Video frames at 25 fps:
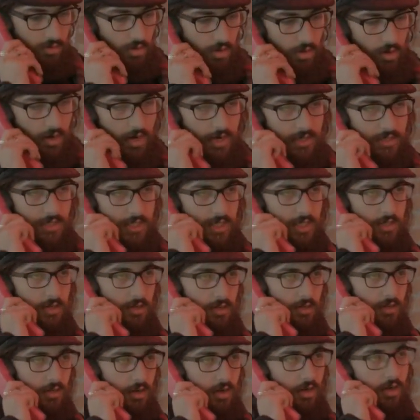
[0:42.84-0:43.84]
Oh, hi,
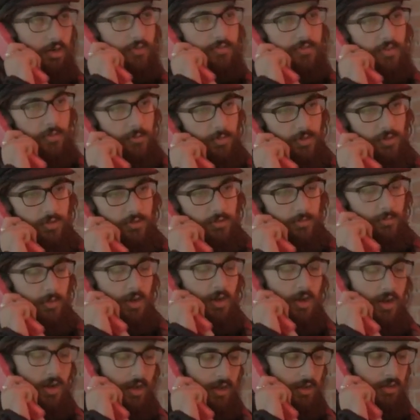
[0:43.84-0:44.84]
Tina. Oh, feminism.
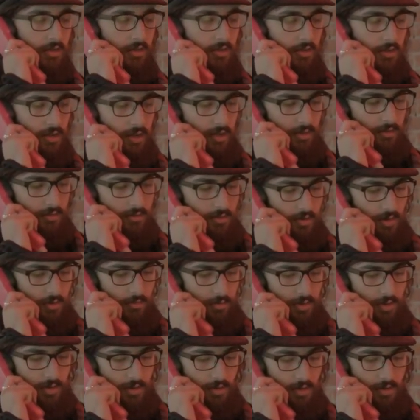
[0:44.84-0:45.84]
Hi. Yes,
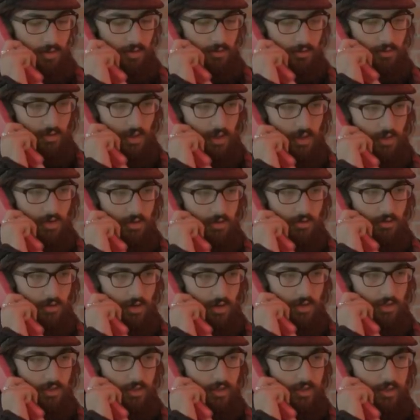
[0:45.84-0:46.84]
I'm here, and
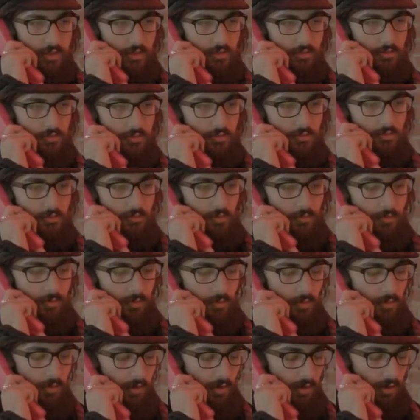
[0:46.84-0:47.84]
I'd like to
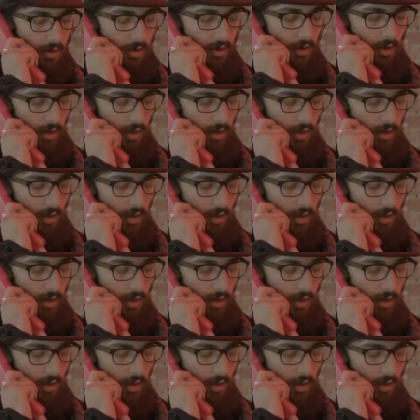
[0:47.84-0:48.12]
report